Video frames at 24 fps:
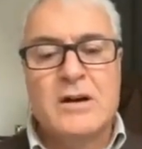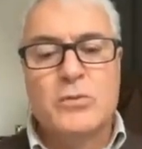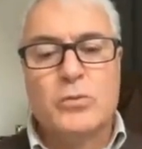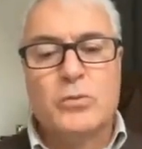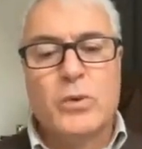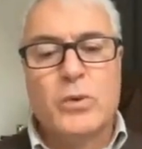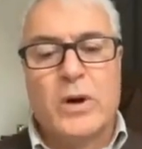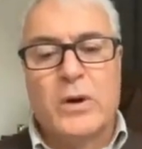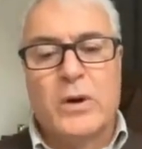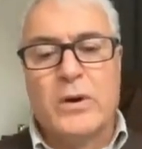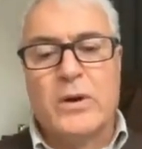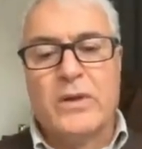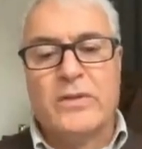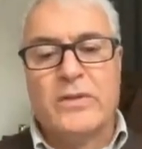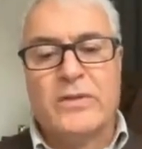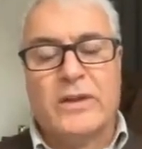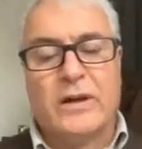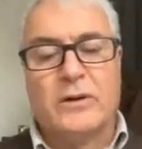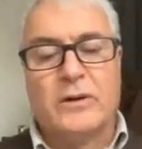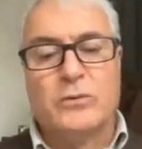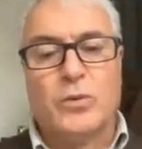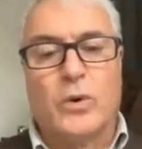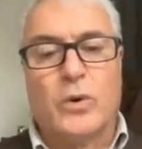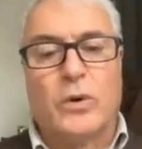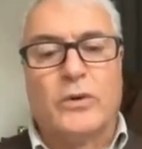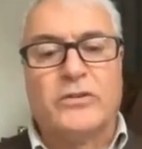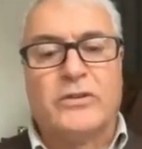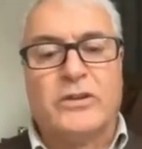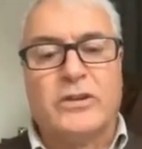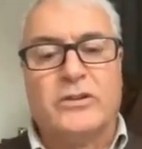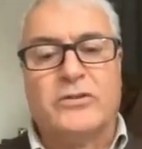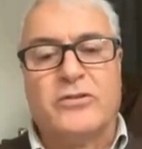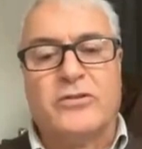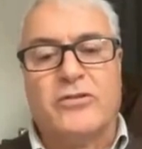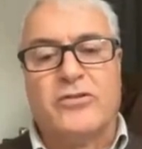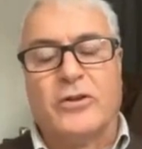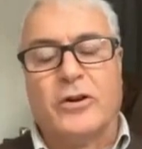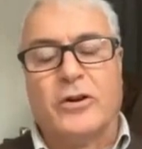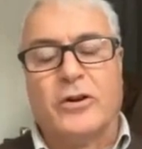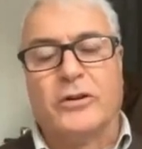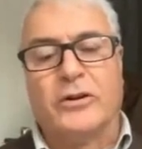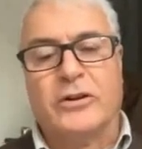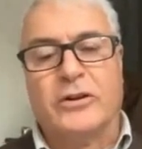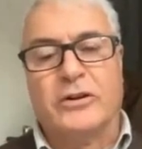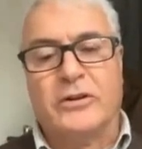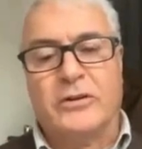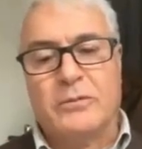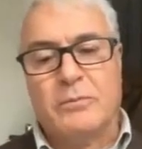We then wanted to
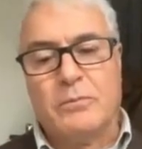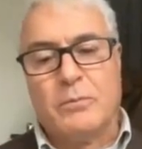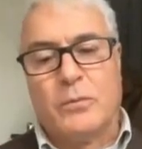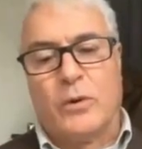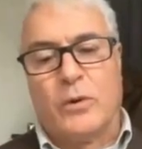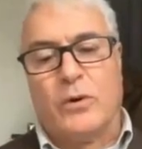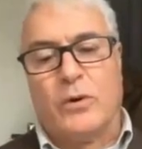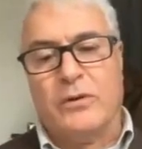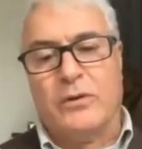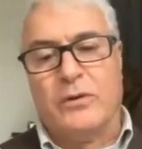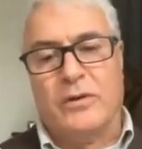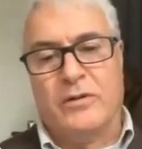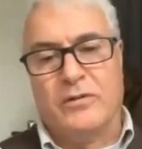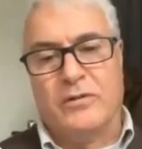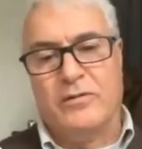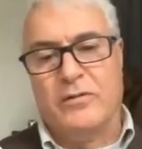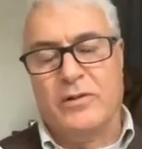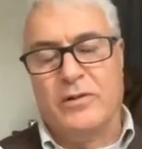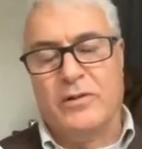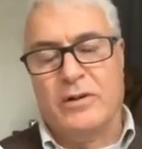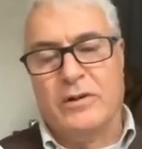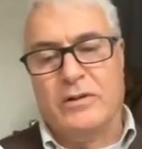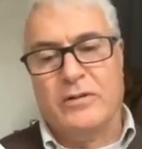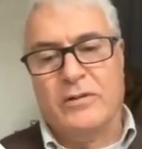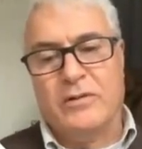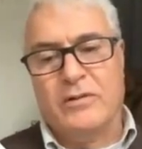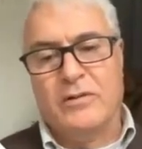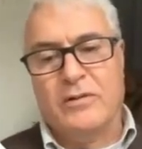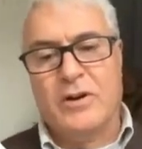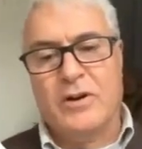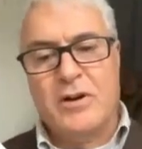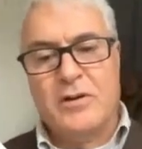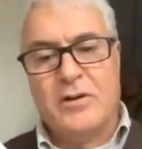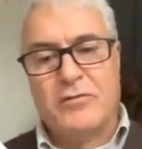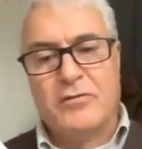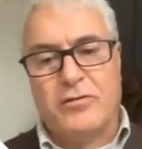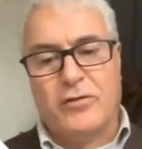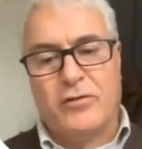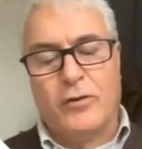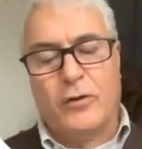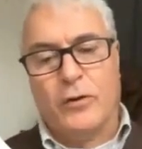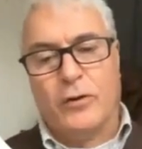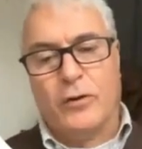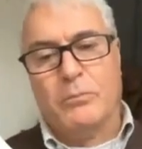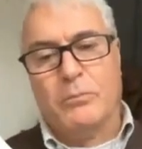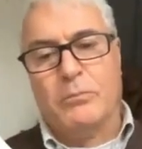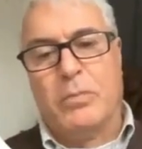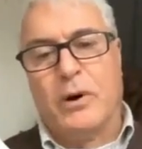study more
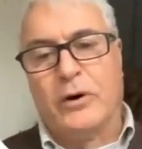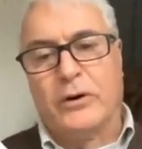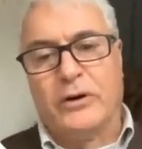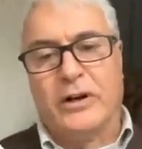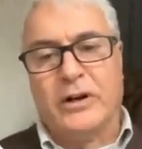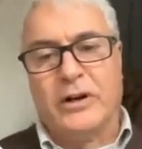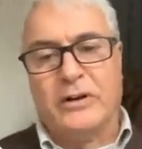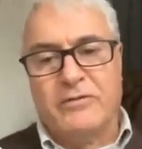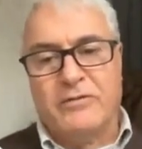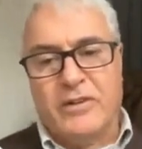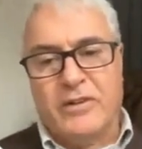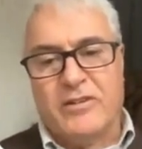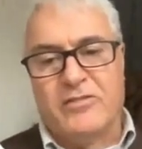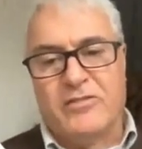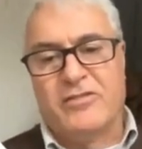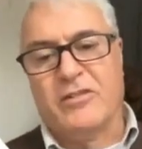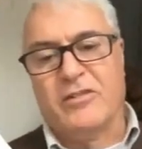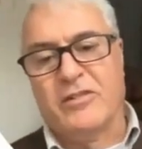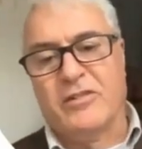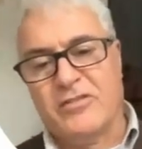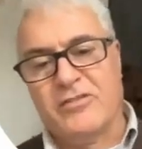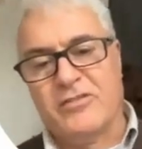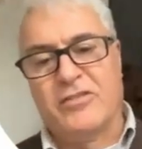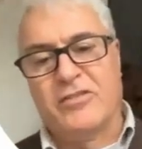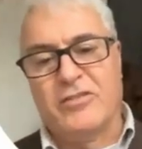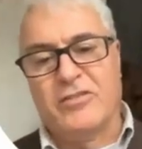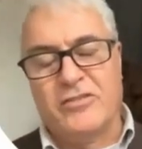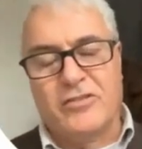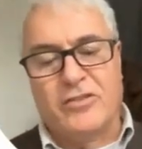full-bodied vessels.